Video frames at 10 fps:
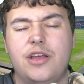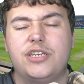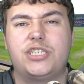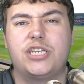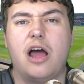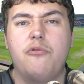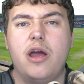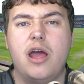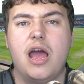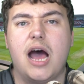So
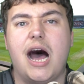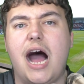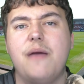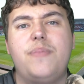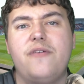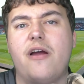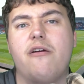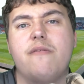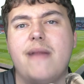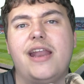I'd be
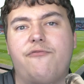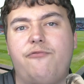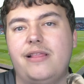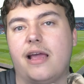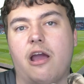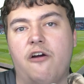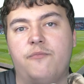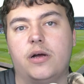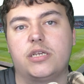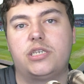very mad if we let go
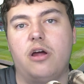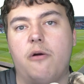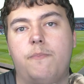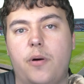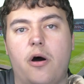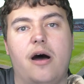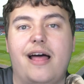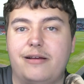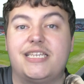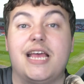of Bostock, but
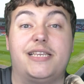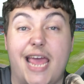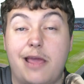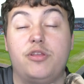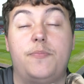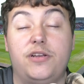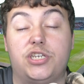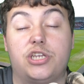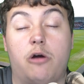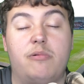like I said, take it with a pinch
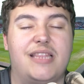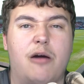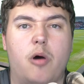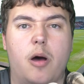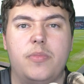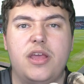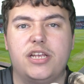of salt with that one.